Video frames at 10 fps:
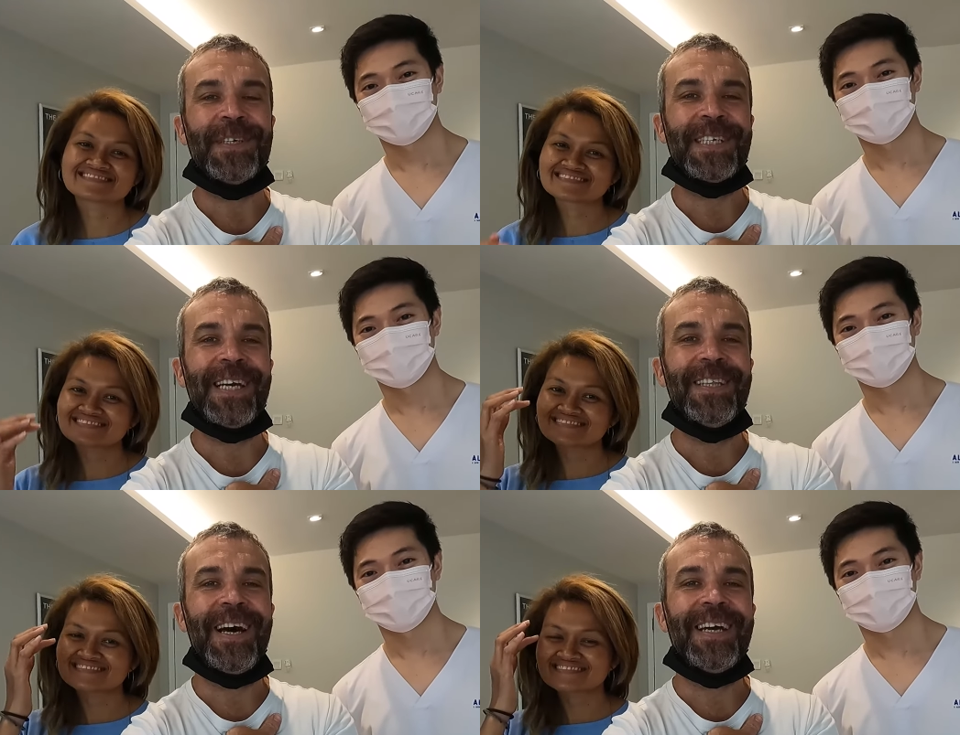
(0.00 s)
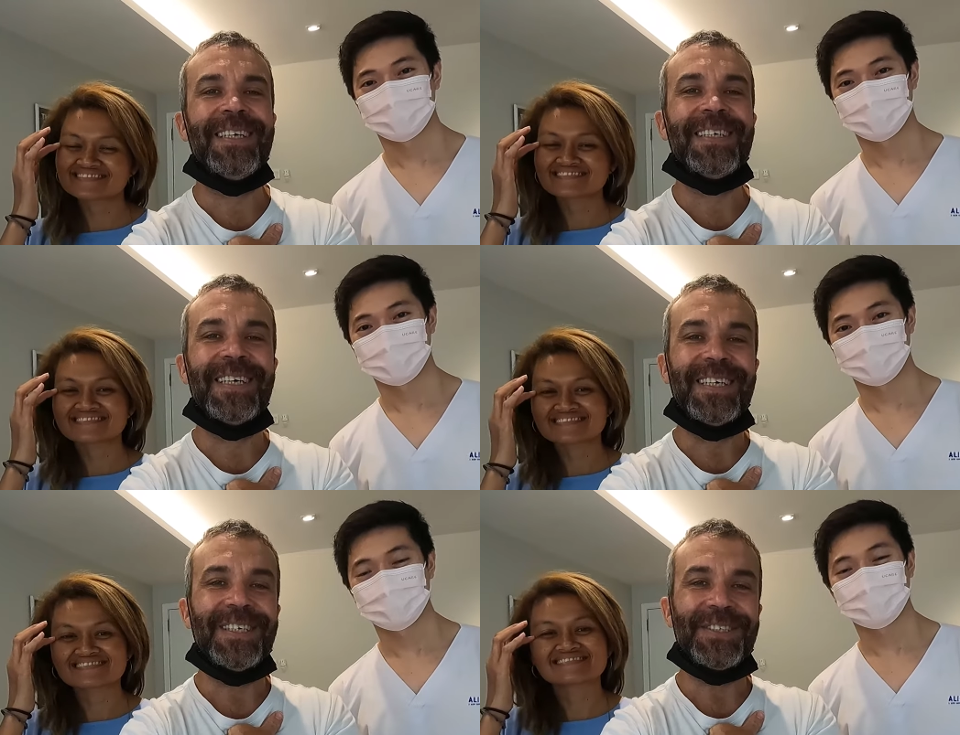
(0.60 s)
Speaker 1: Fiza and I.
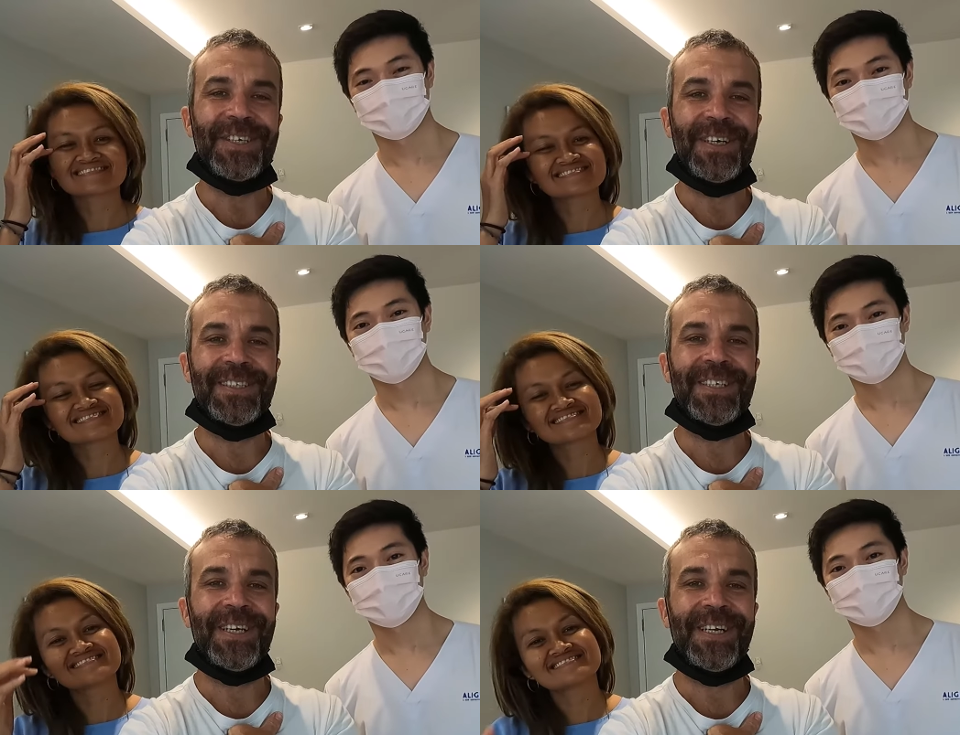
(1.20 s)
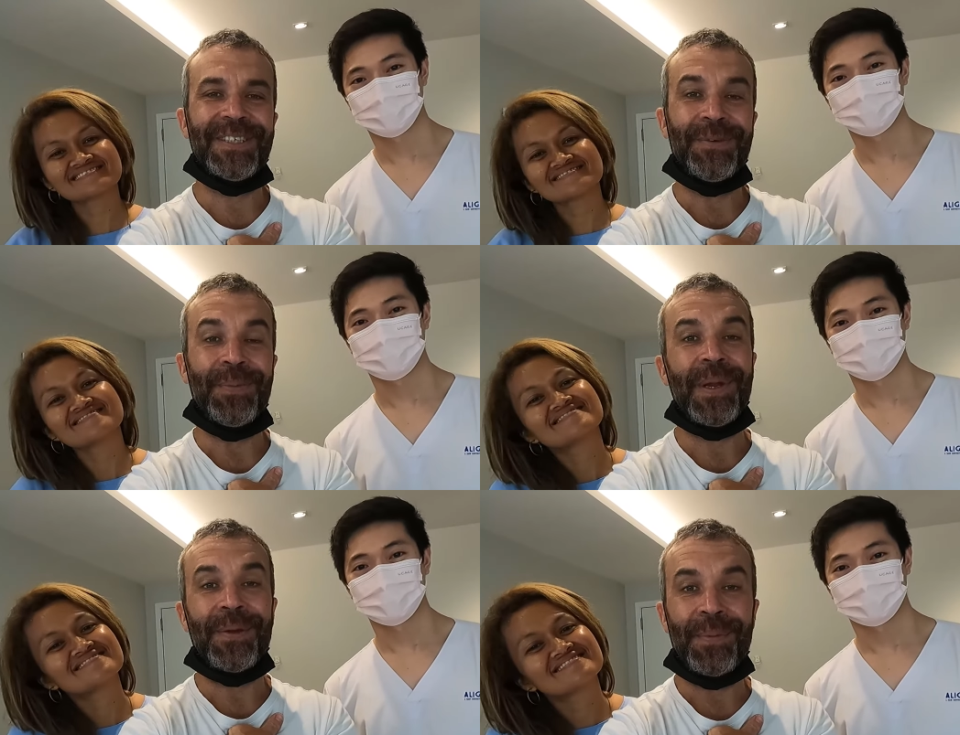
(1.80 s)
So it's a
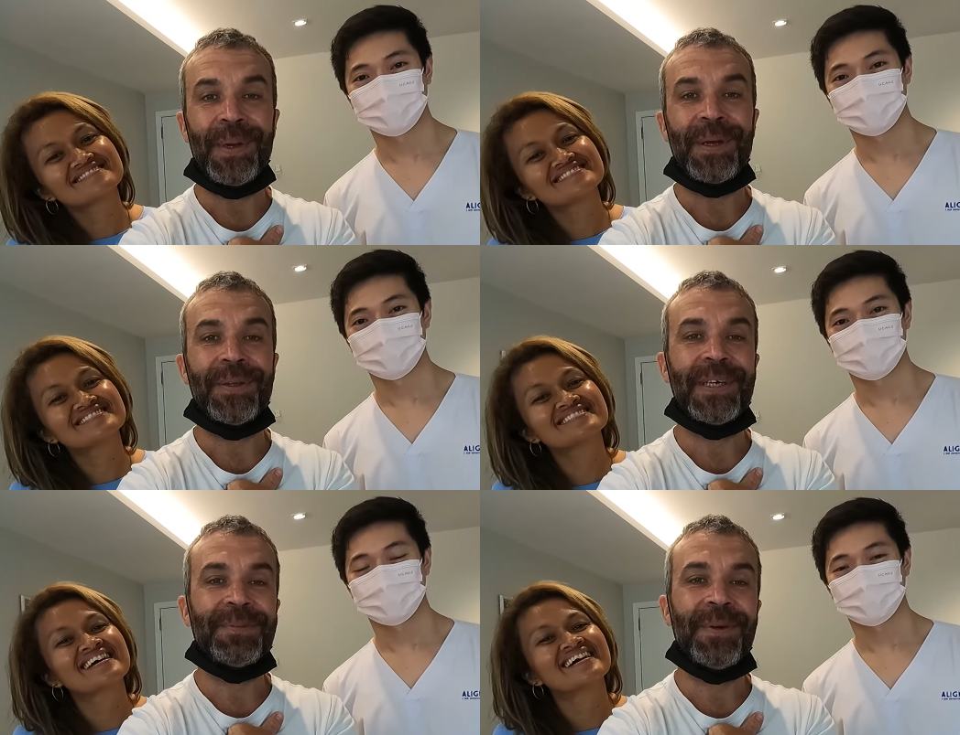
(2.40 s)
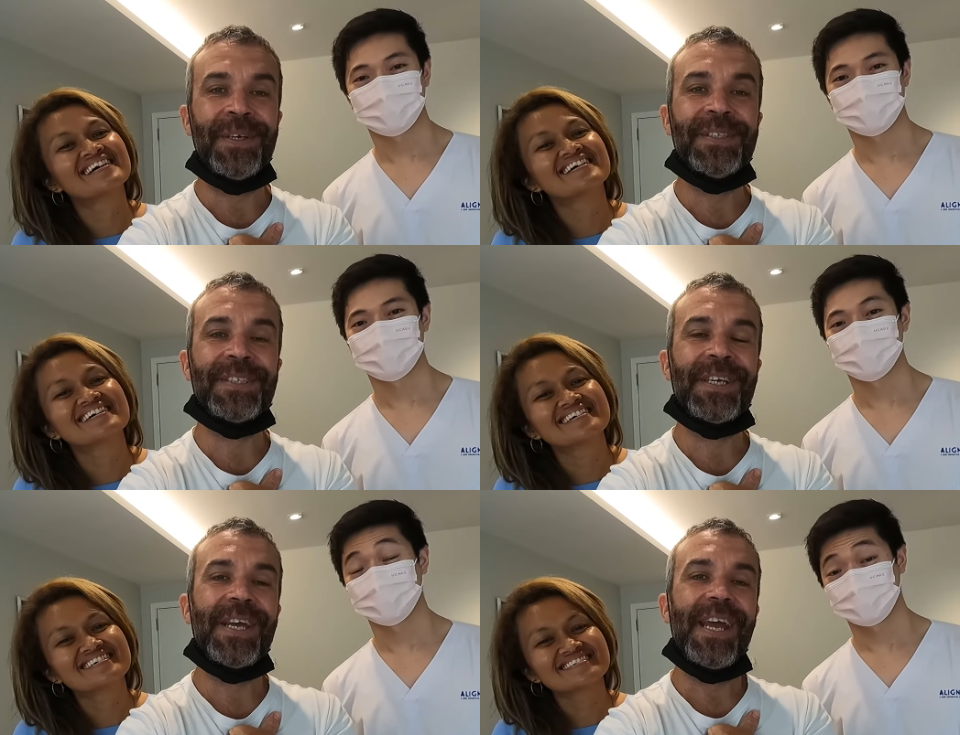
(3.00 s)
really, really good
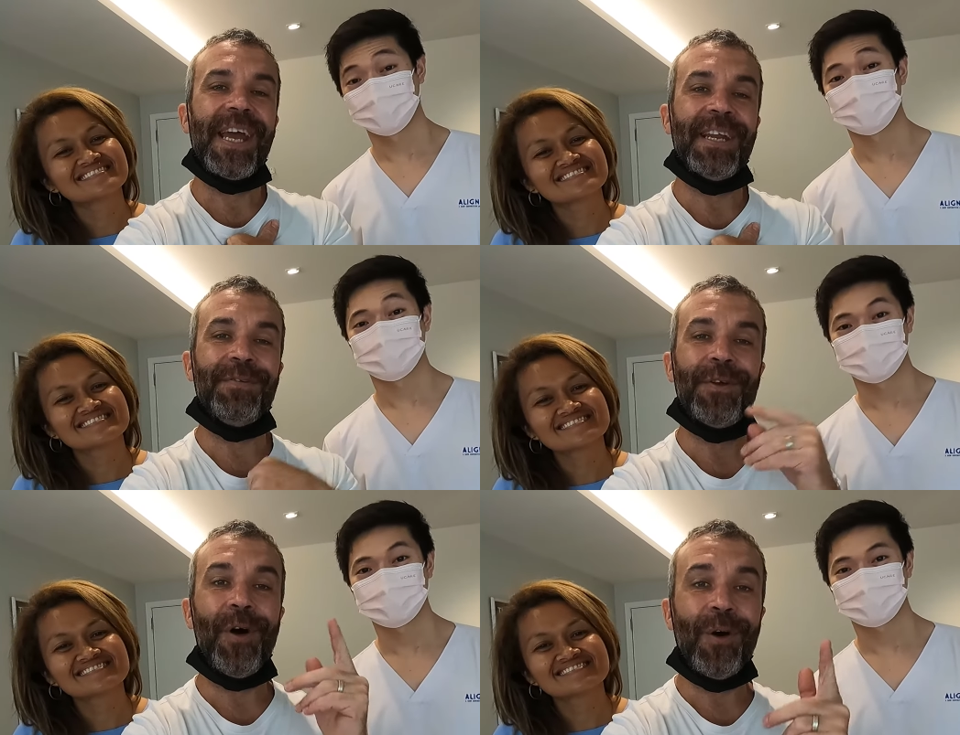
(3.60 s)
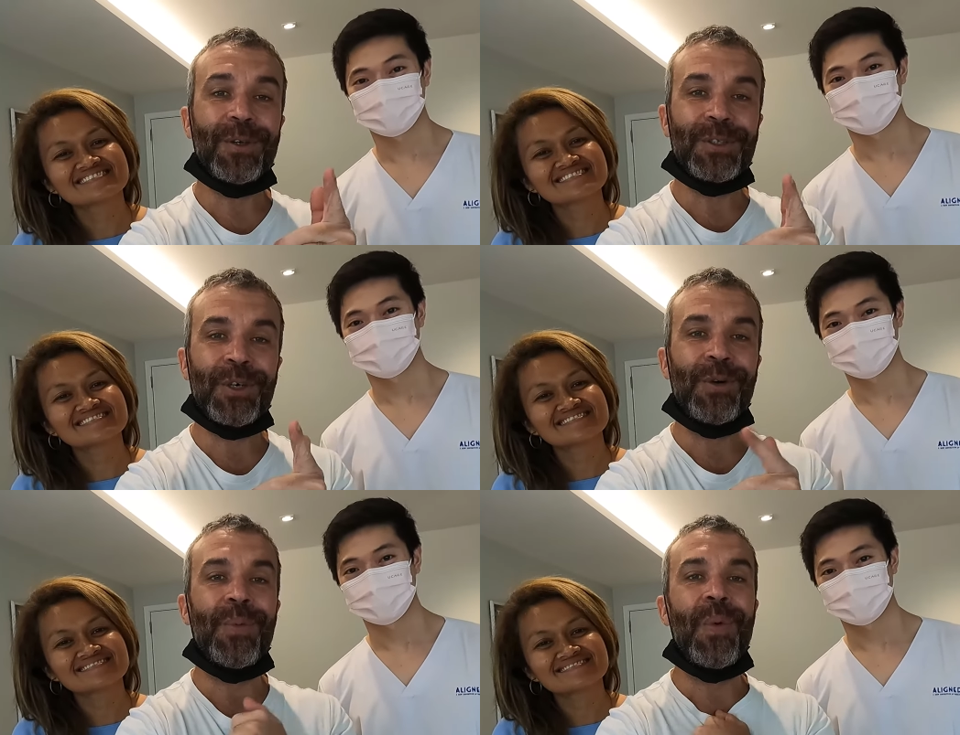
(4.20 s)
experience. And if you
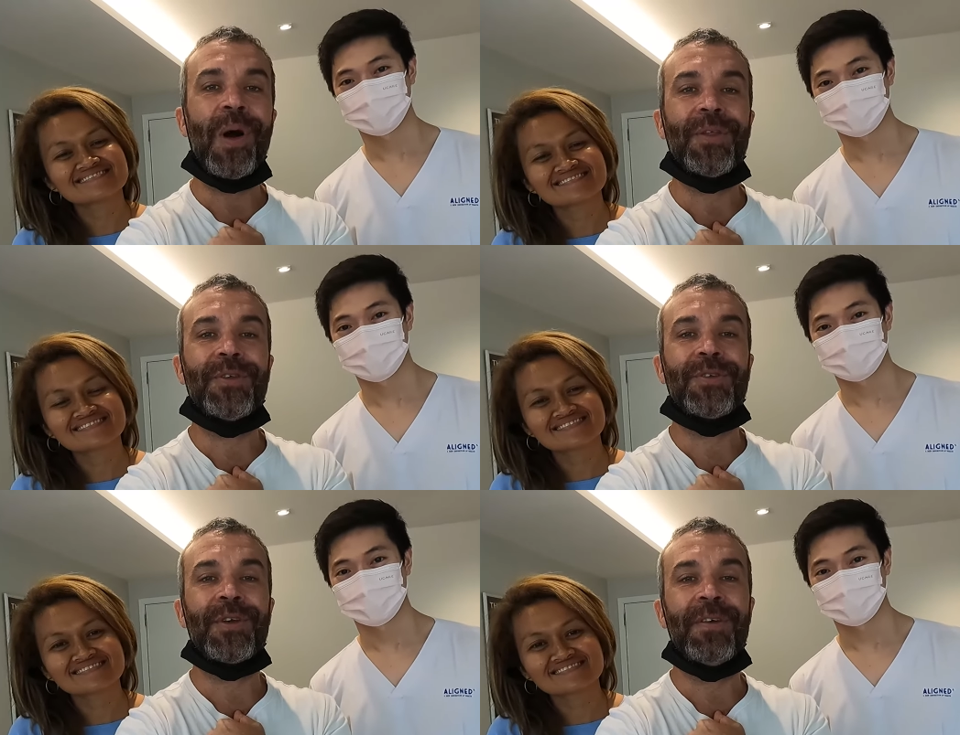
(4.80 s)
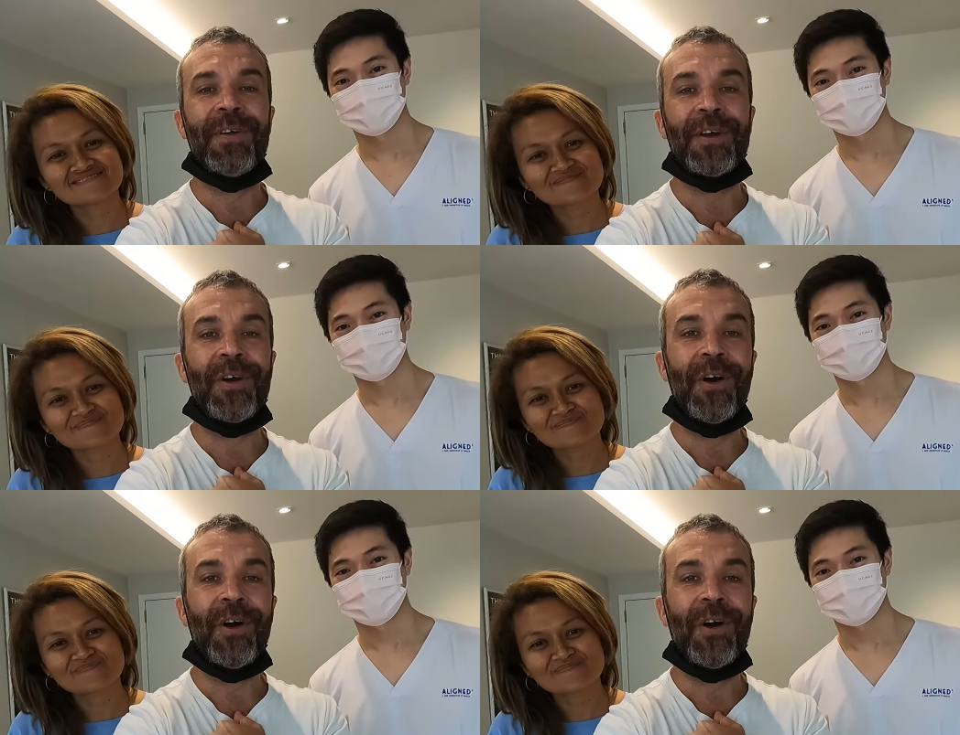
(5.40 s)
also want to give it a